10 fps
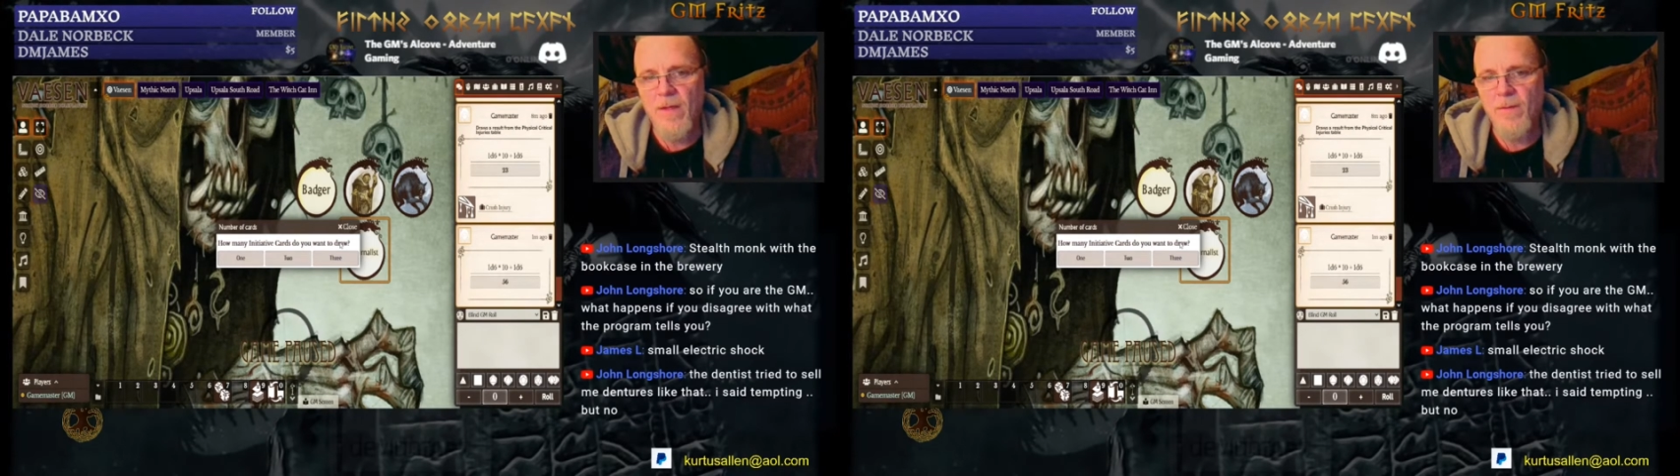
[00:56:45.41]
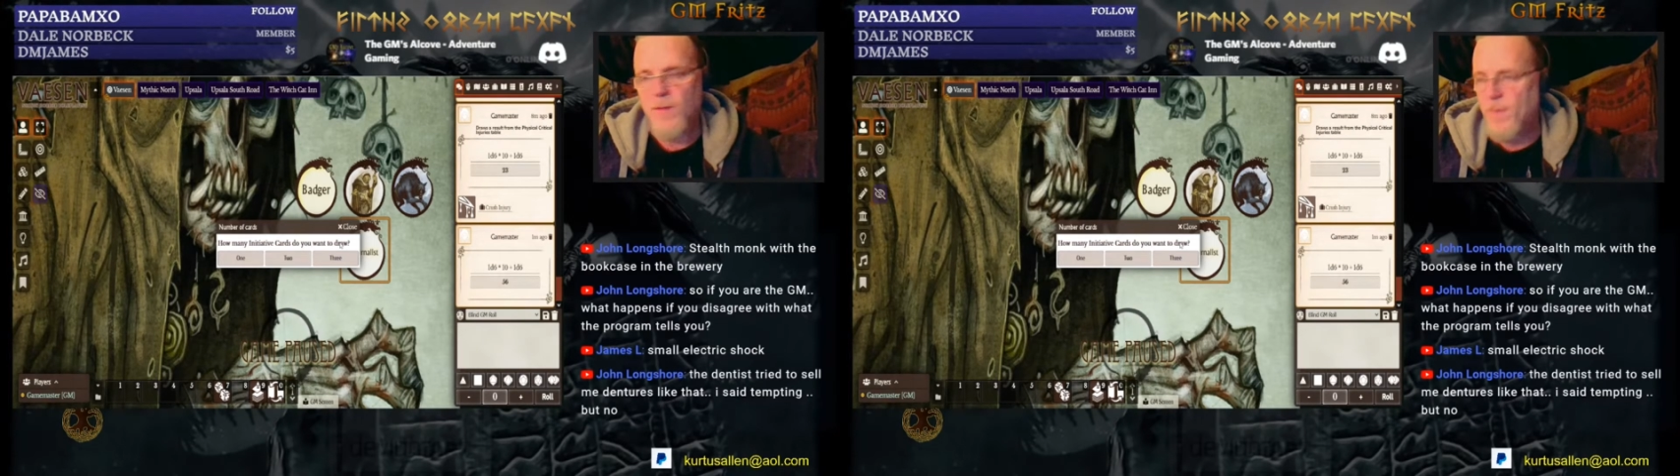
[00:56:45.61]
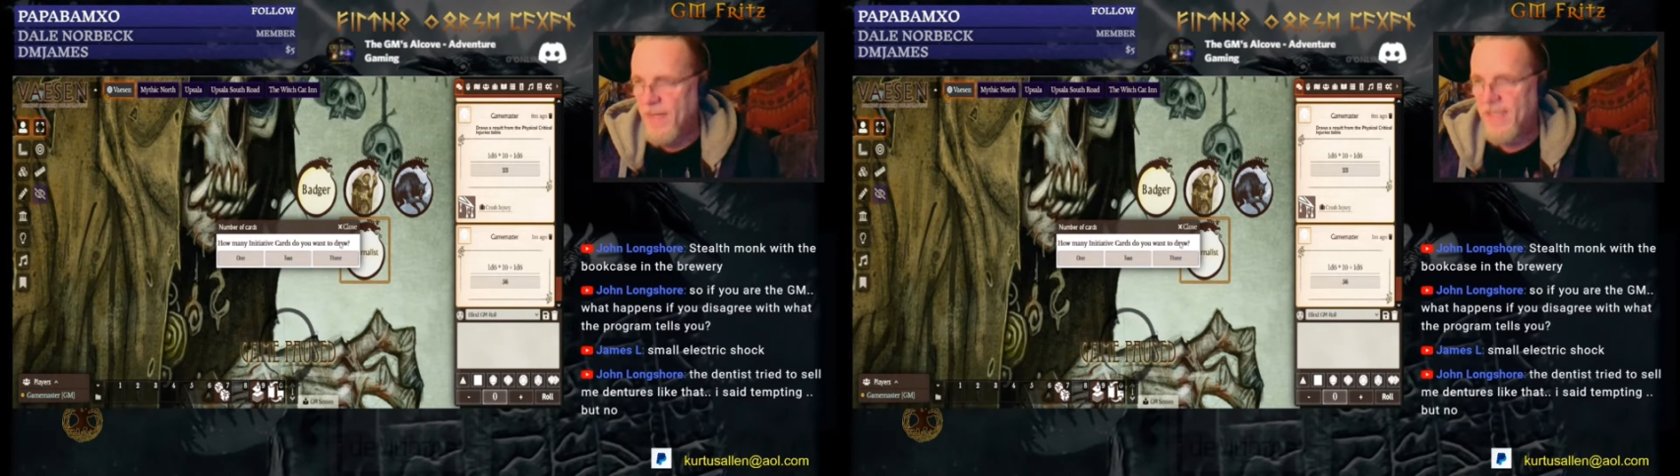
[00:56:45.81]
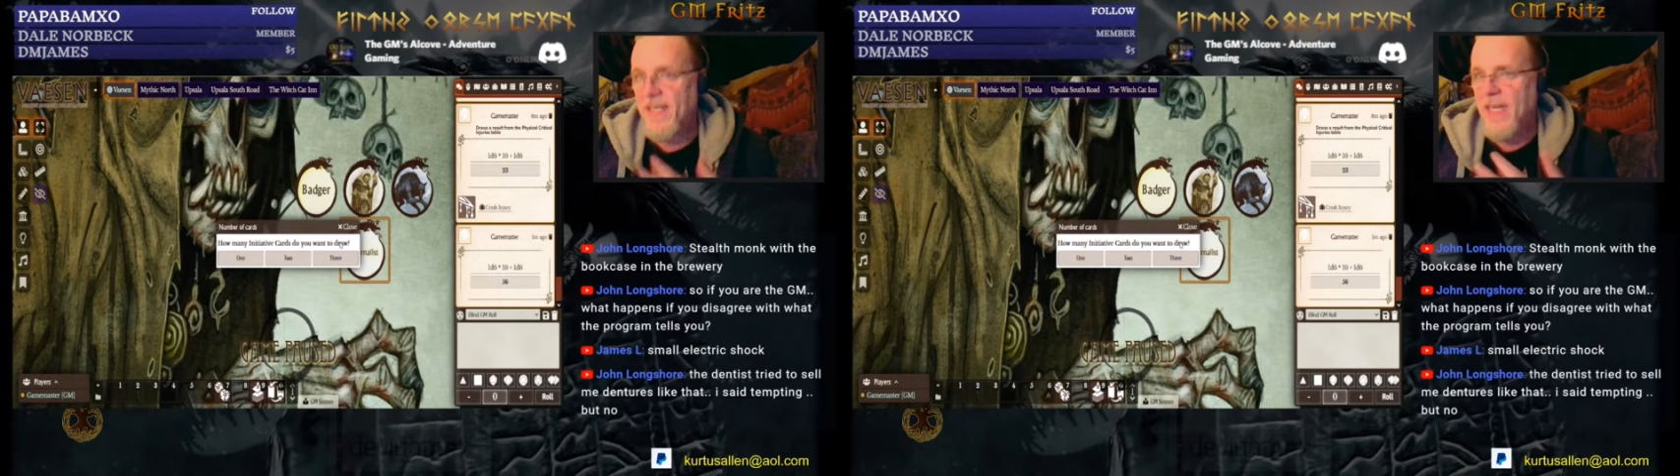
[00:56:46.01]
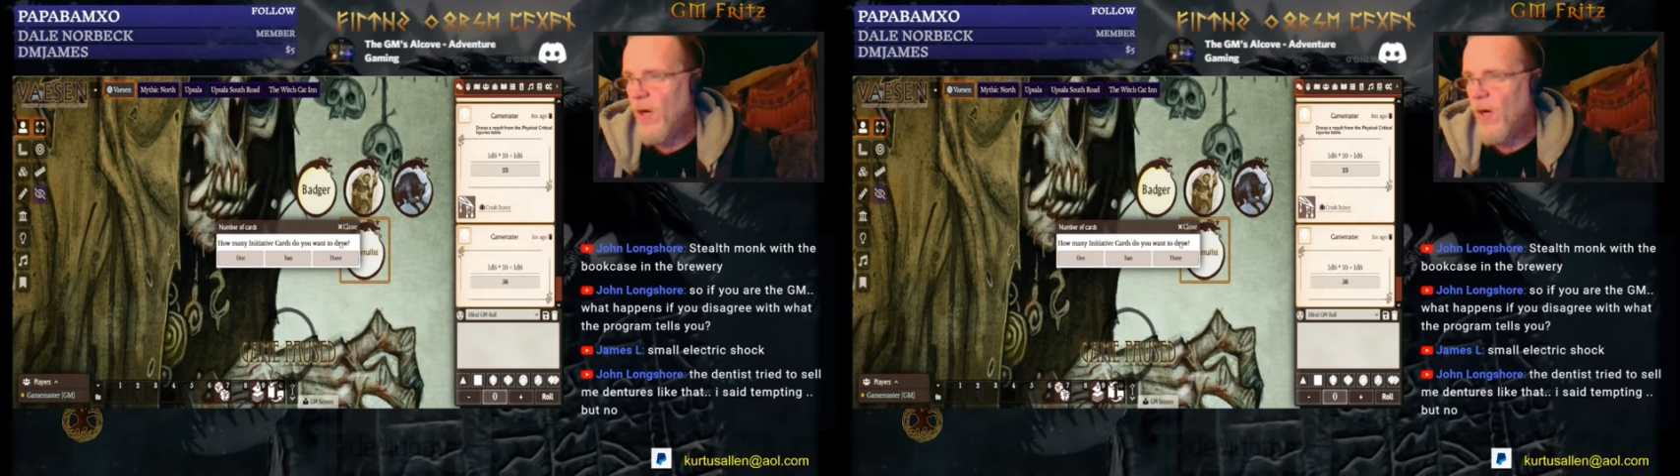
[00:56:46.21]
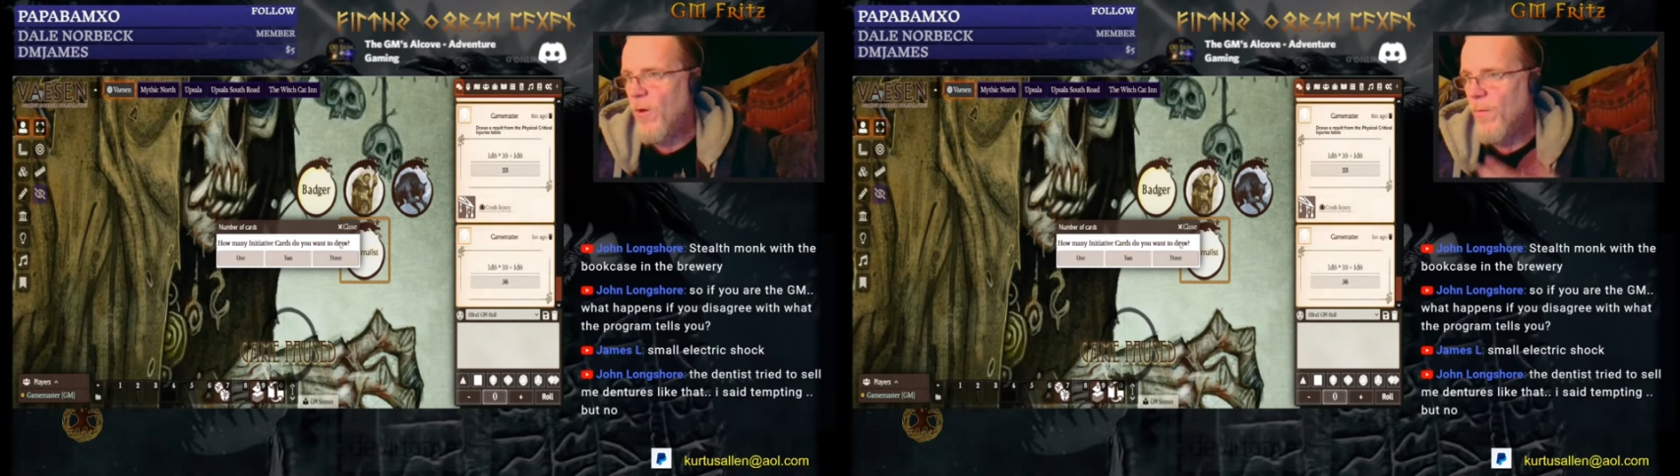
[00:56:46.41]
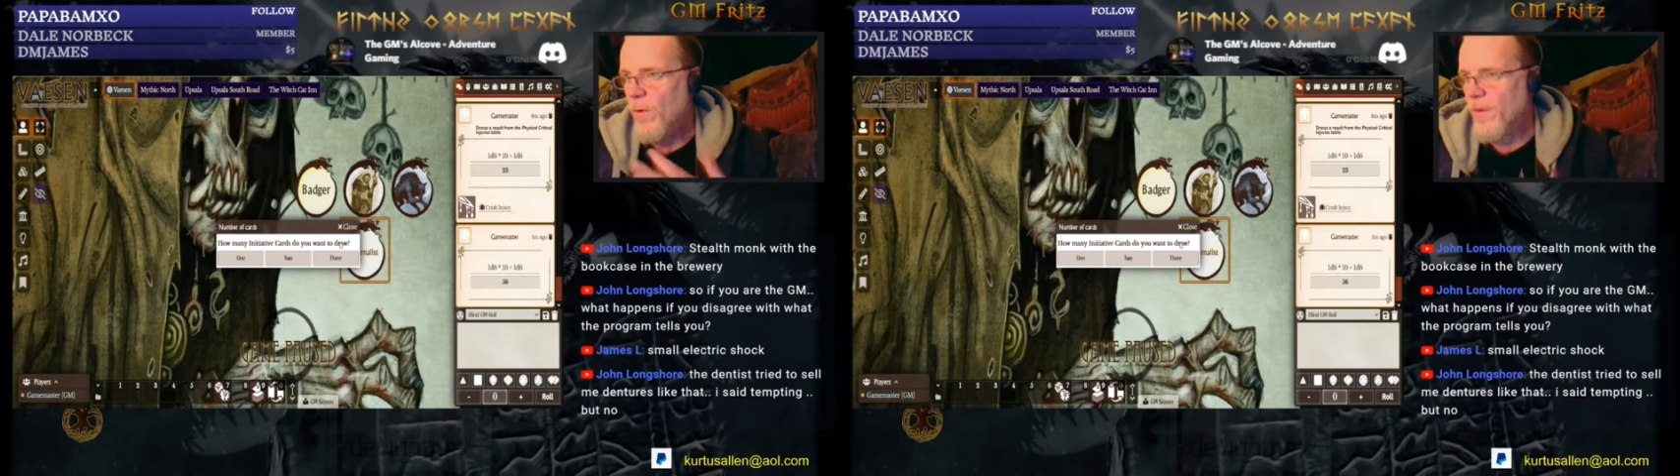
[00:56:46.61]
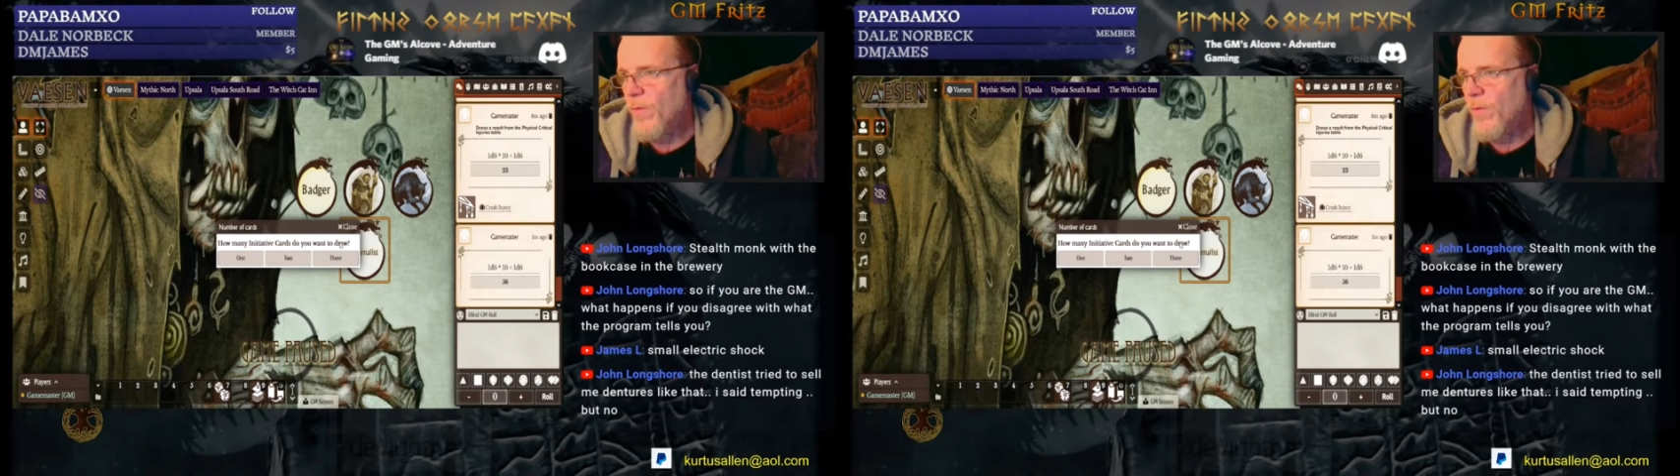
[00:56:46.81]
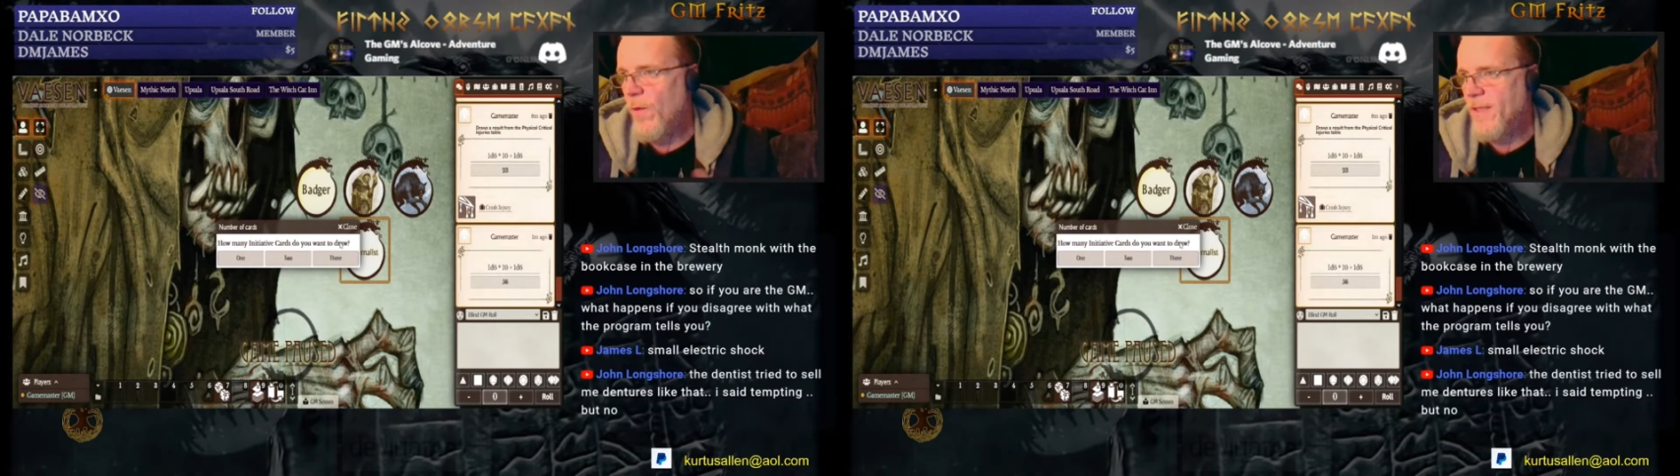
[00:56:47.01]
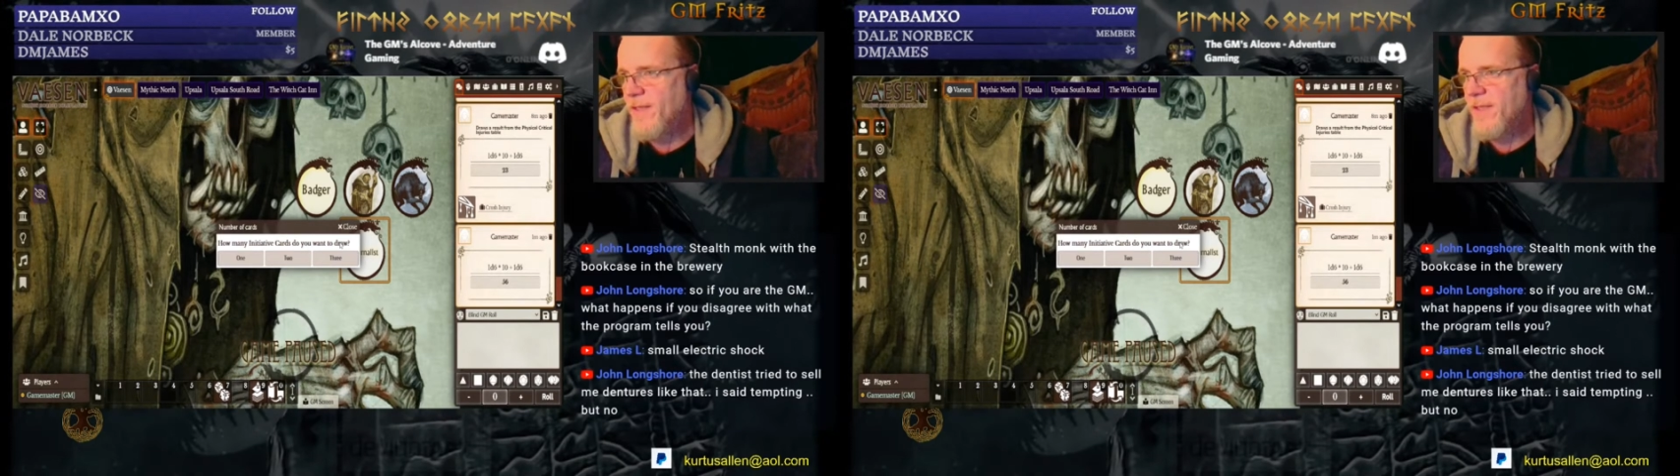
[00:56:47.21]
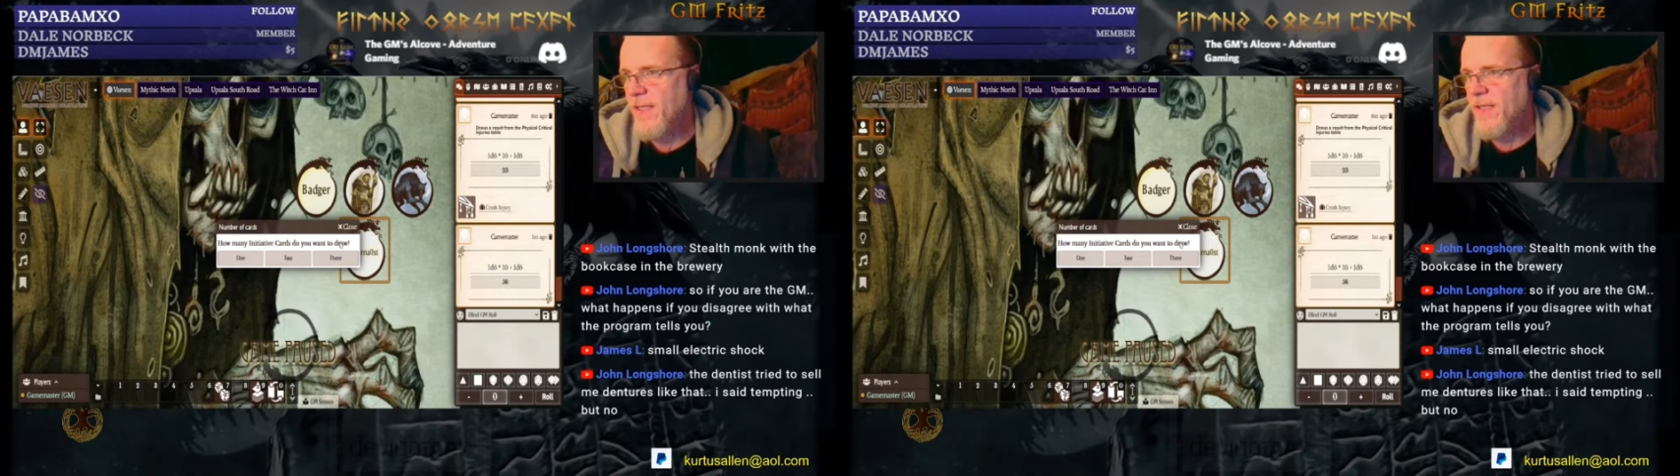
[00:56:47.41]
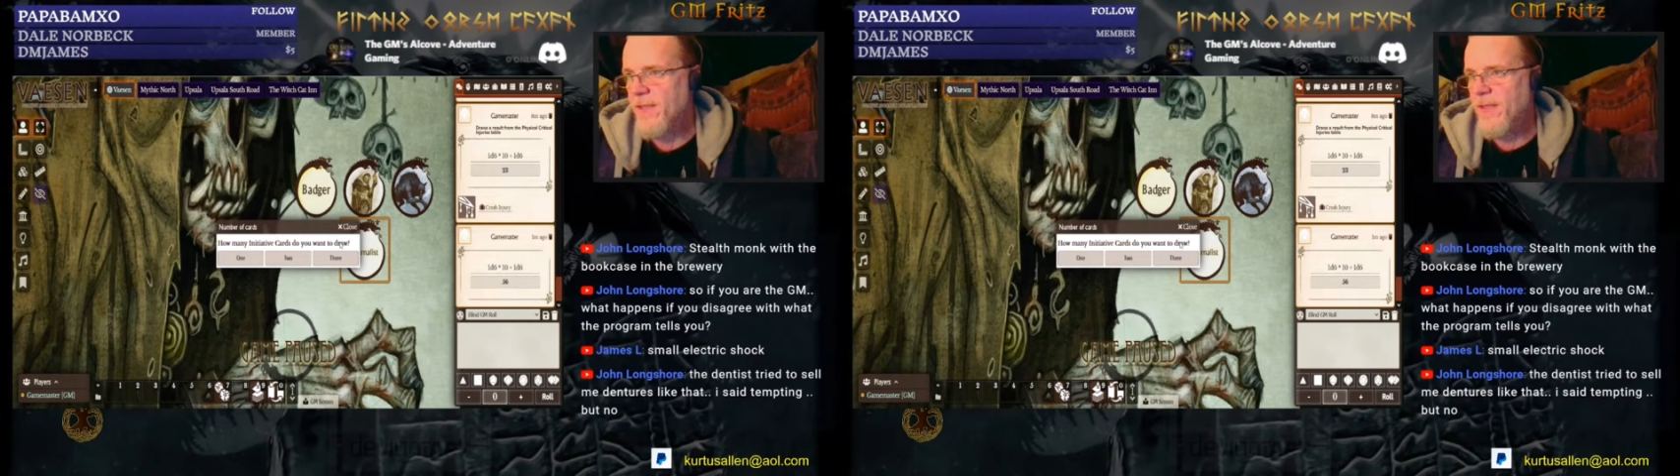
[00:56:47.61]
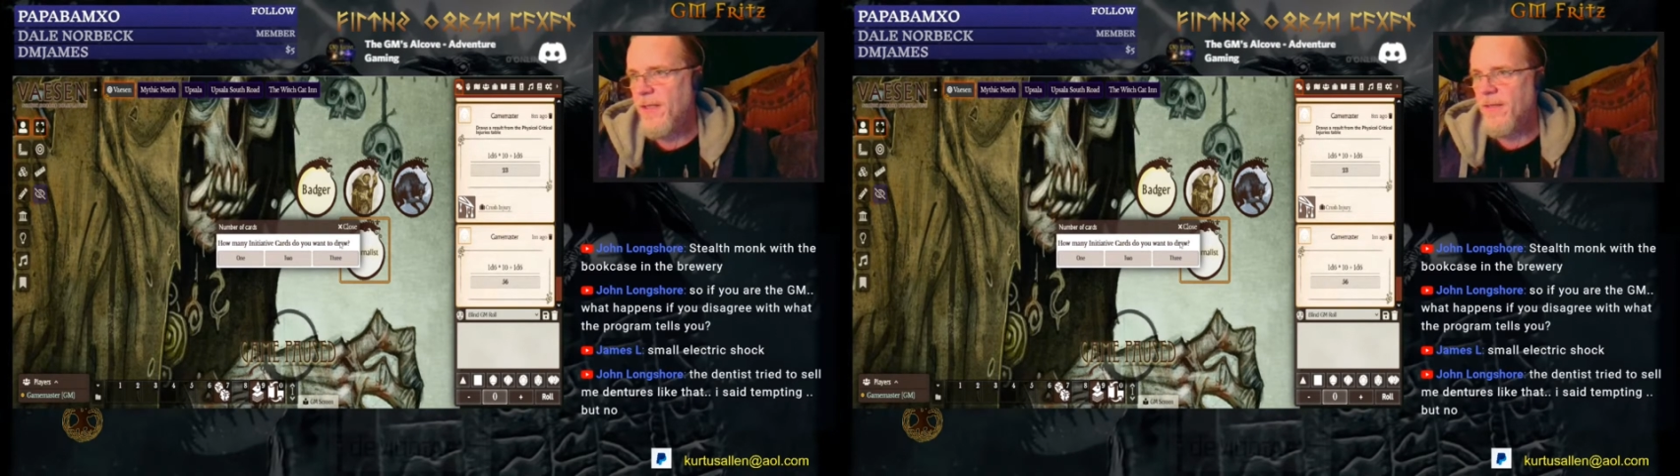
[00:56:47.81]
which means they go more than once in a turn.